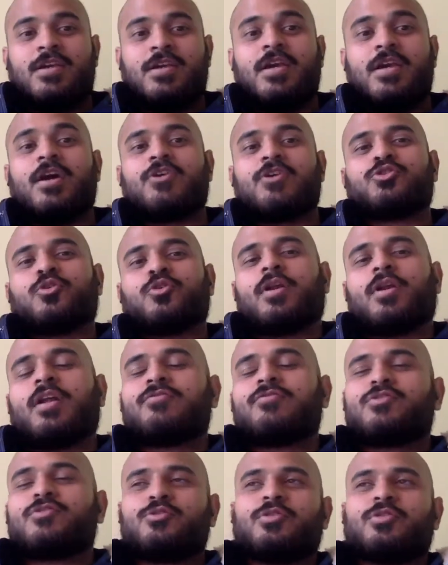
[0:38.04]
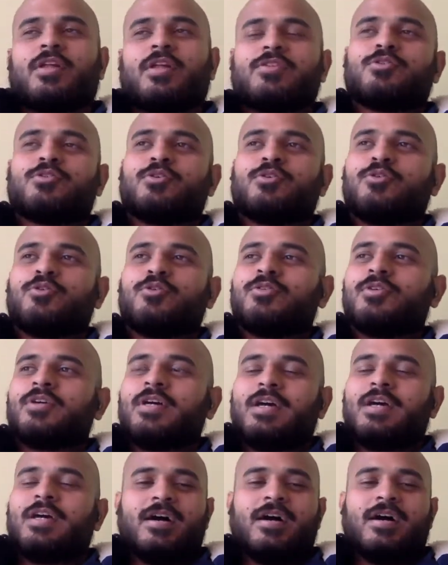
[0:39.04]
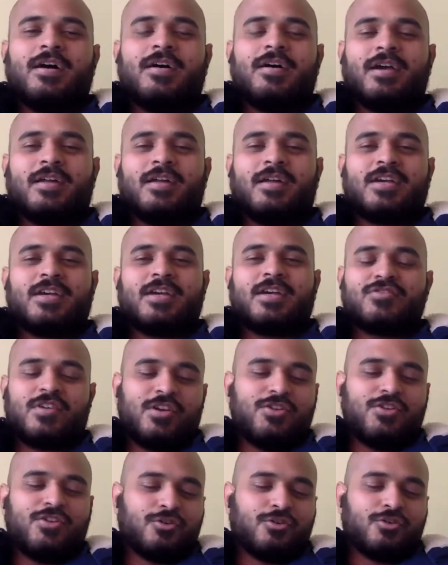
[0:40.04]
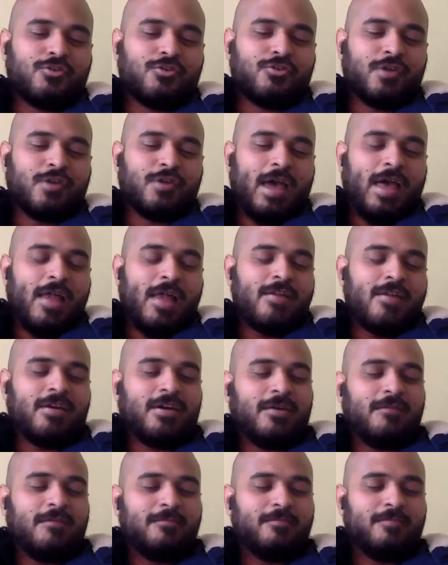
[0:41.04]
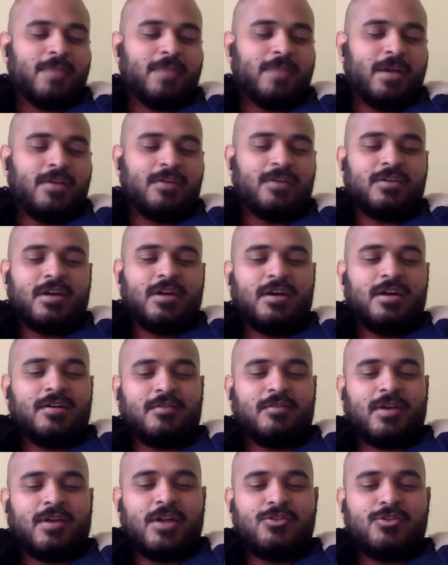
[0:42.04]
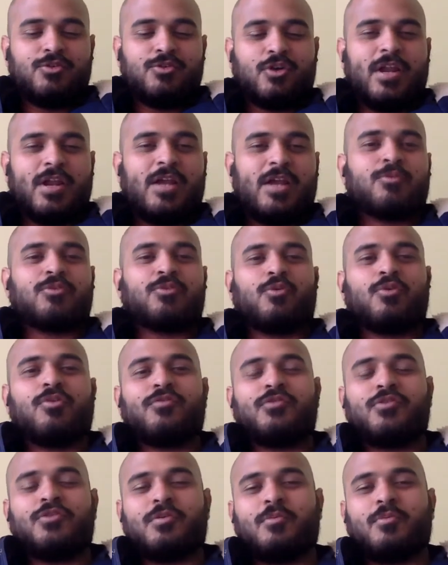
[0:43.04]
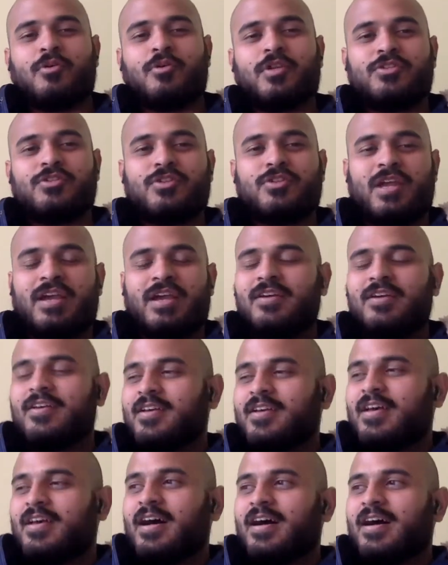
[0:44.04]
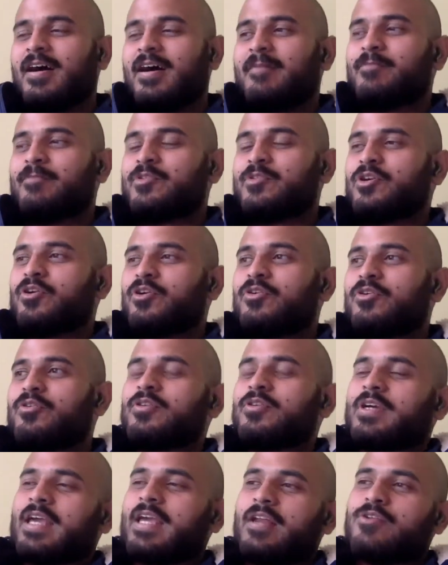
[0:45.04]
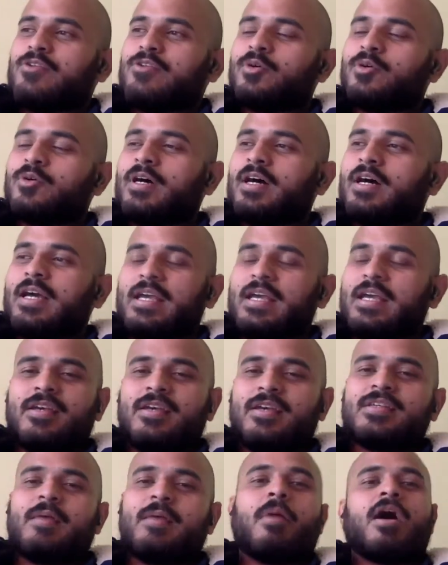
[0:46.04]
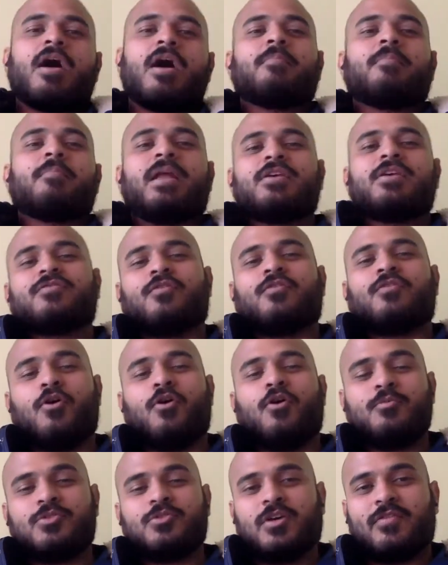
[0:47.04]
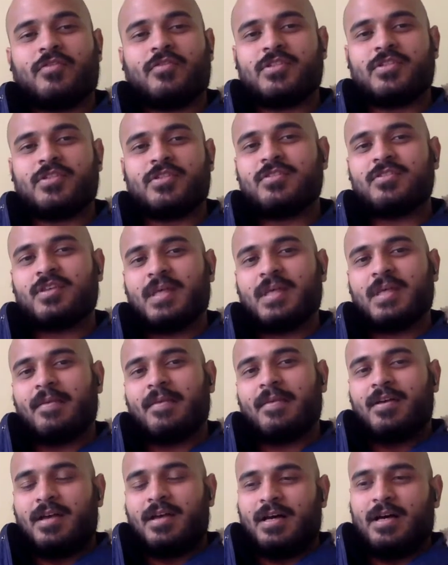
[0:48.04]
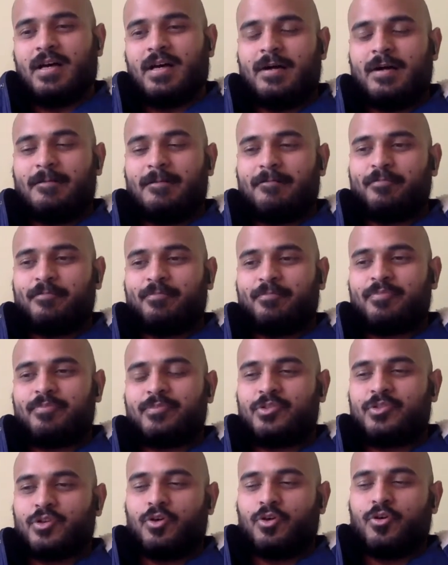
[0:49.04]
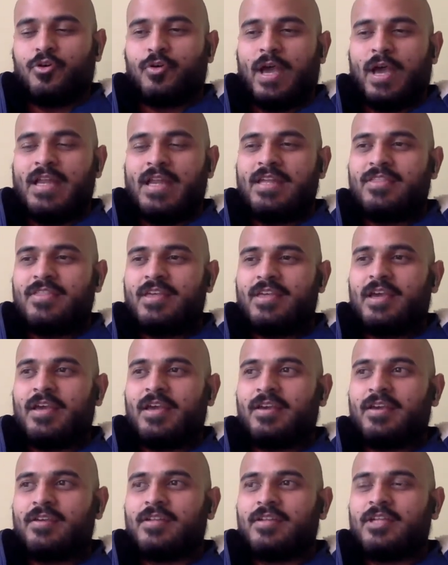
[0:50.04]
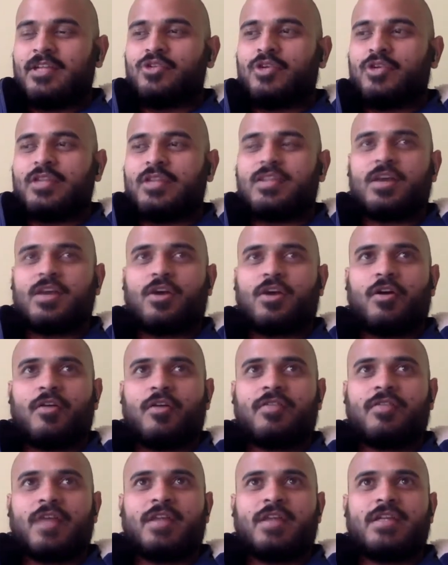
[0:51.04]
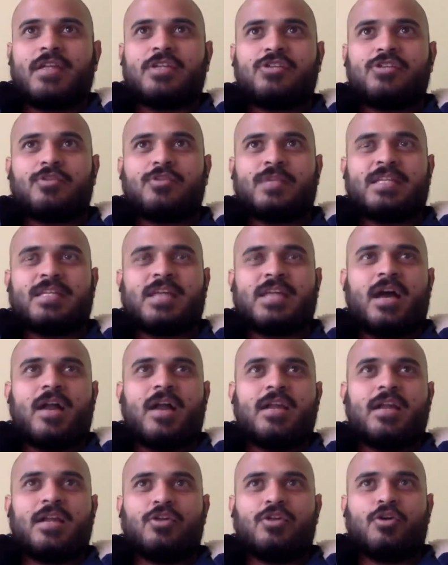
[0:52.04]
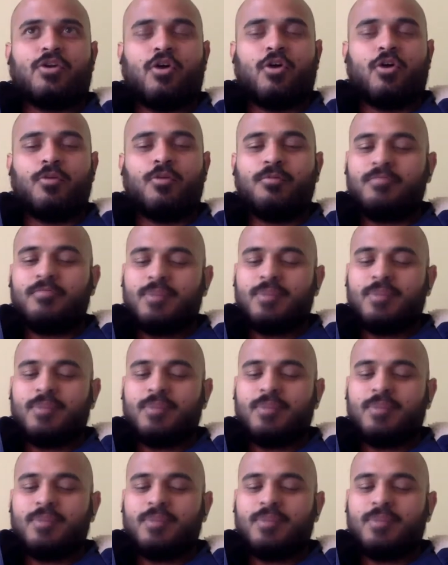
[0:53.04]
Yeah, sure. I'd love to do that. So, yeah, thanks for that intro. And great to connect with all of you remotely today. So Kandua is a marketplace for home services. So anything that you can think of that needs to be done in your home,